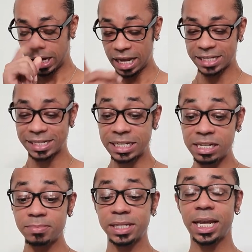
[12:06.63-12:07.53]
it
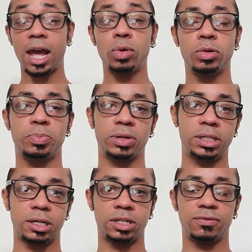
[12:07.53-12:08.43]
seems
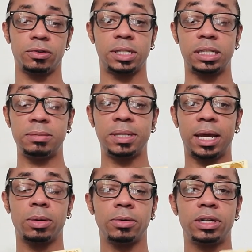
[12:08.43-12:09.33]
counterproductive or it seems
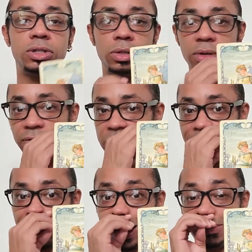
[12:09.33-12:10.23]
counterintuitive,
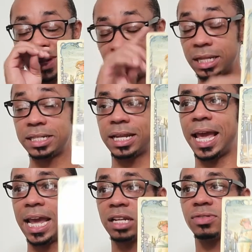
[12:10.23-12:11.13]
Gemini, but this
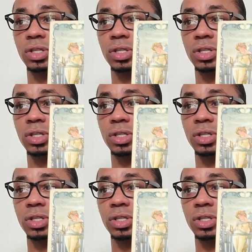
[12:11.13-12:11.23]
Eight of